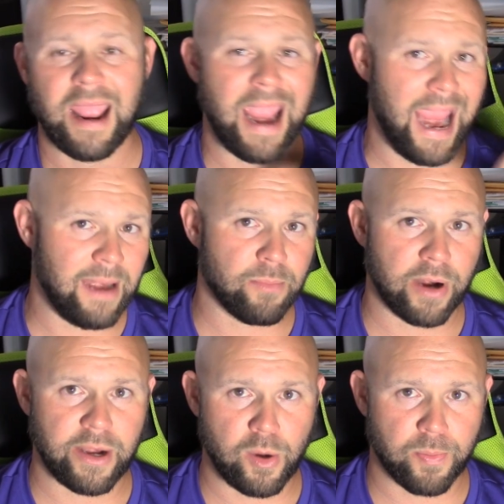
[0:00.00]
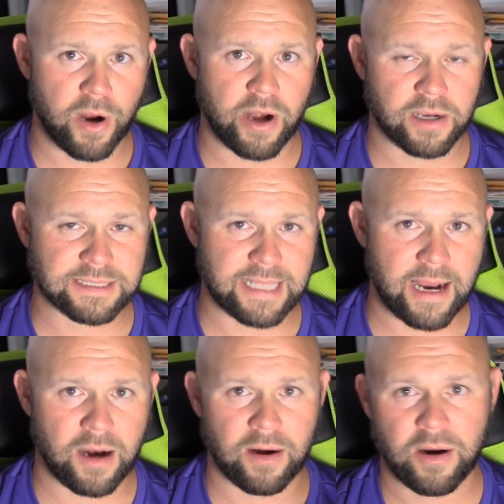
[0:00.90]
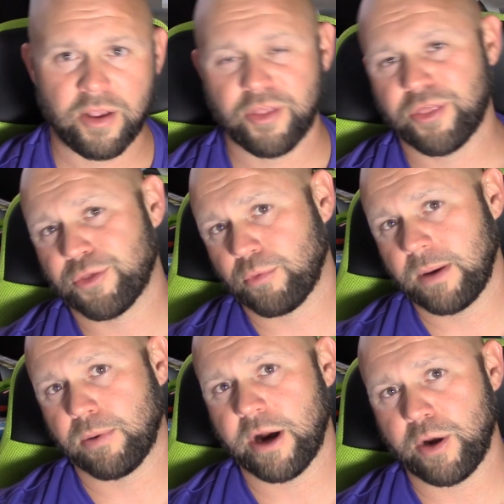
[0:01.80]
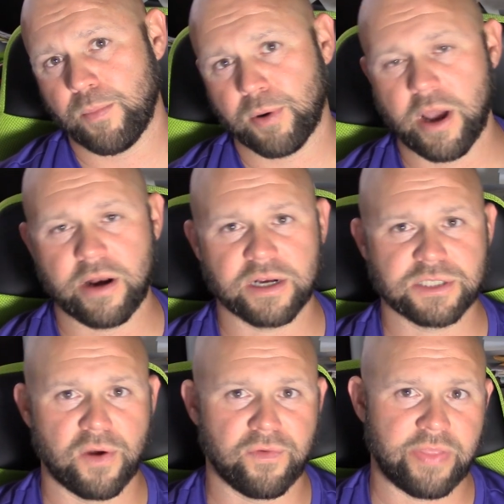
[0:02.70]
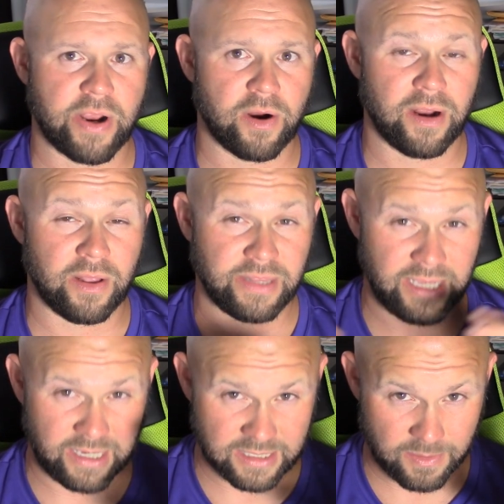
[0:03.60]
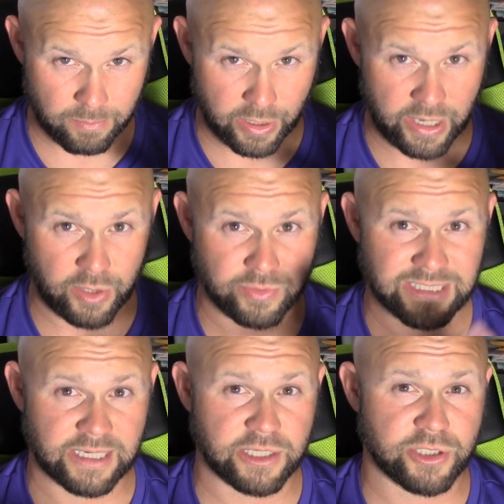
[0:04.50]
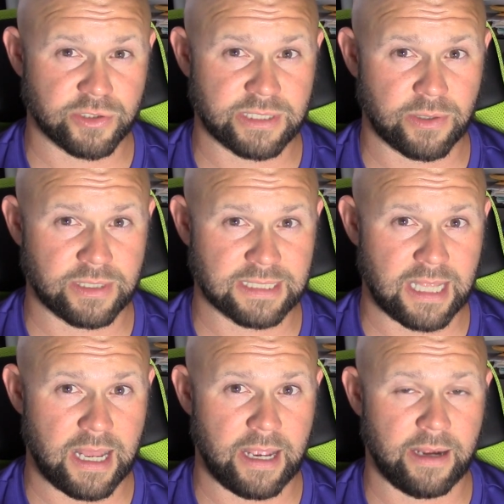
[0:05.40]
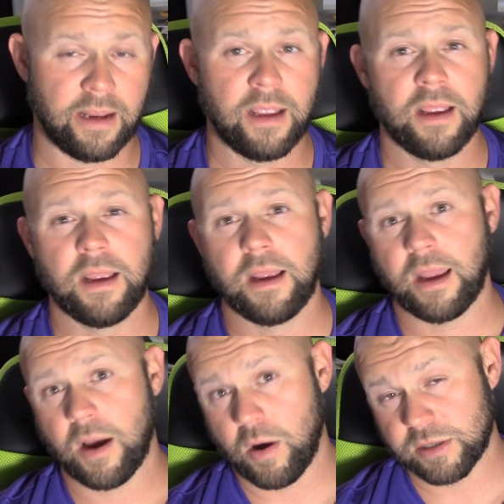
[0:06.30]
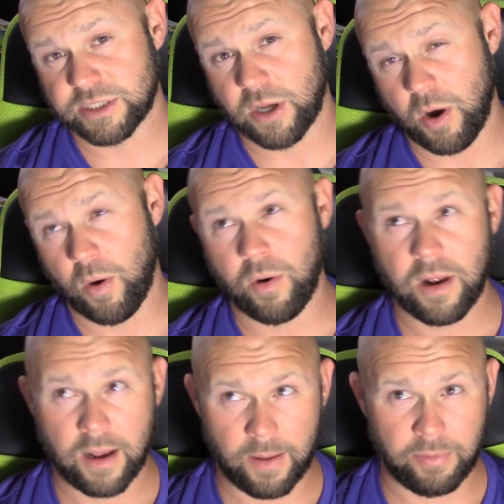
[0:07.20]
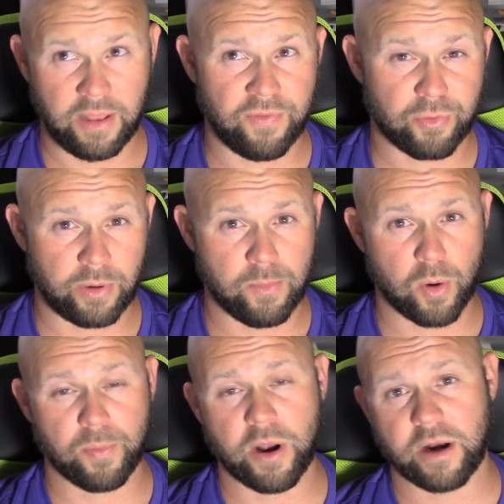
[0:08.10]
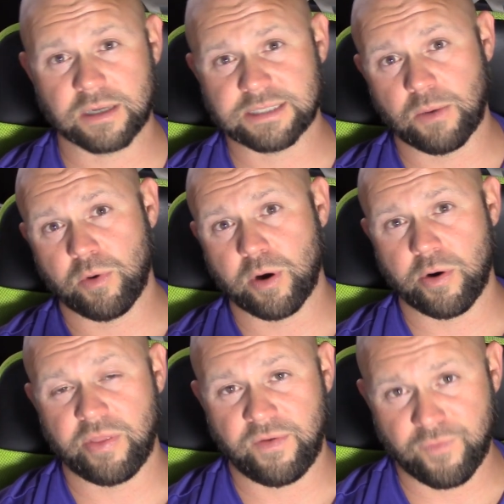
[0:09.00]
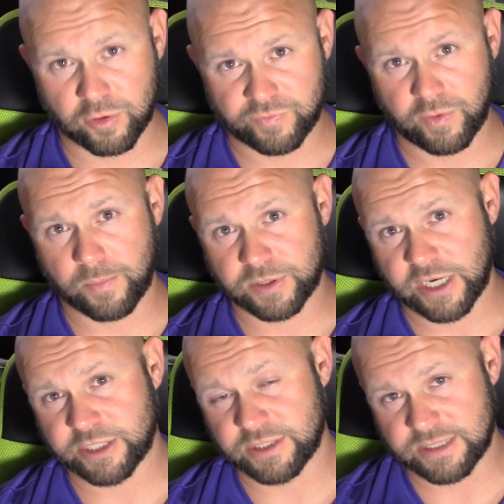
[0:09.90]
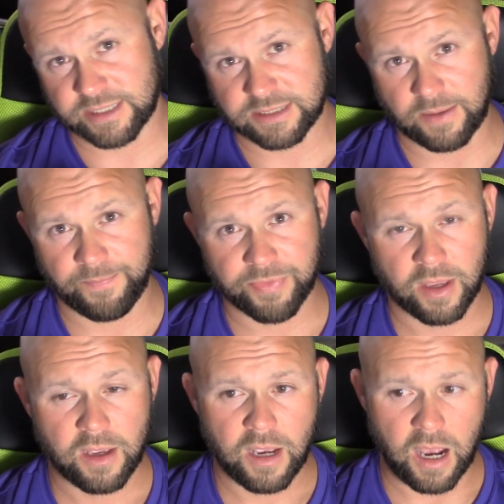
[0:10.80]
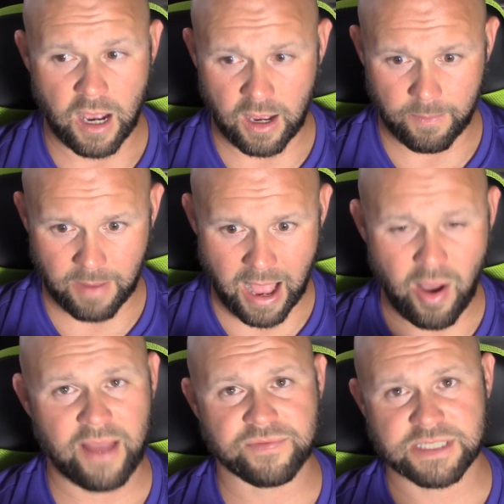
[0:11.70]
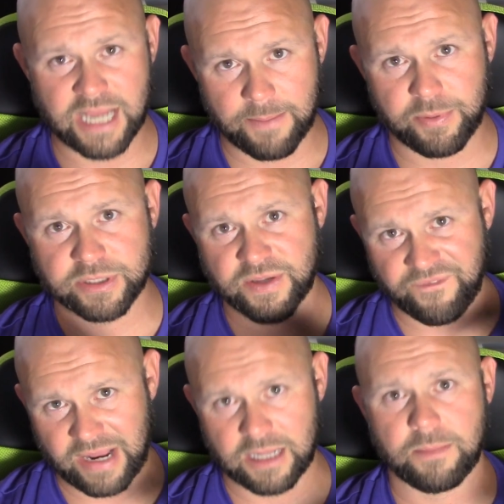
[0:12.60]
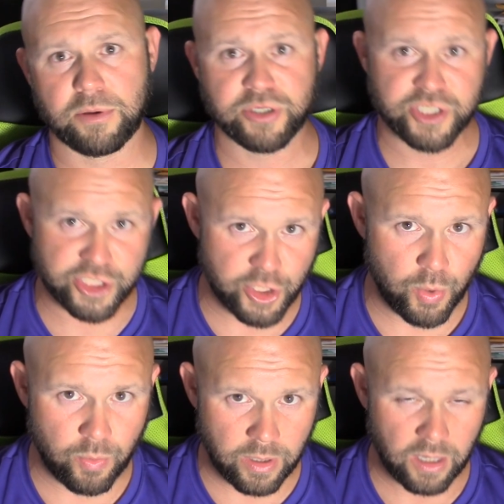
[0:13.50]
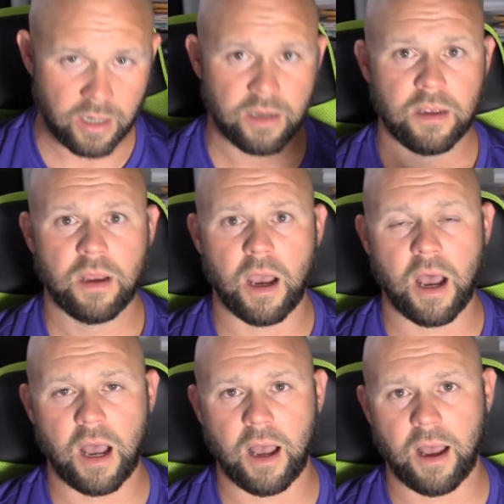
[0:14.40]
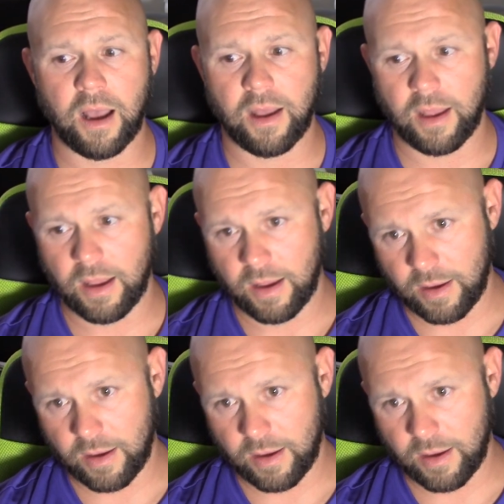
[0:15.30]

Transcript: 8 brand new products there, 3 brand new products over there on the brand new Signature Series line. Also, I believe 3 more products that will go to the Force Field Protection System. I'll have samples available soon. Check out